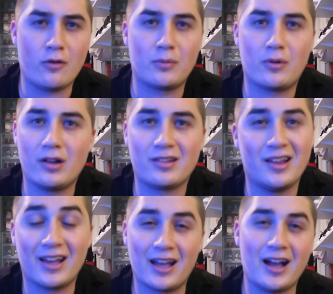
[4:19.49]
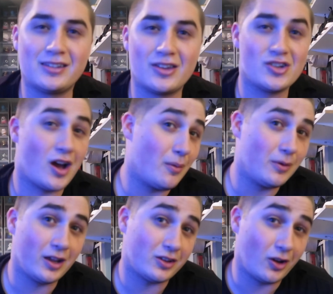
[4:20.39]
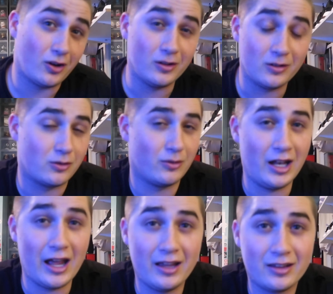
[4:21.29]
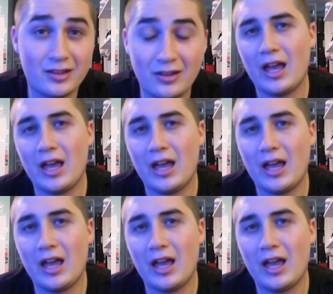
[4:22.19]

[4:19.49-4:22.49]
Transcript: from Chris saying I got the job and I started in 3 days.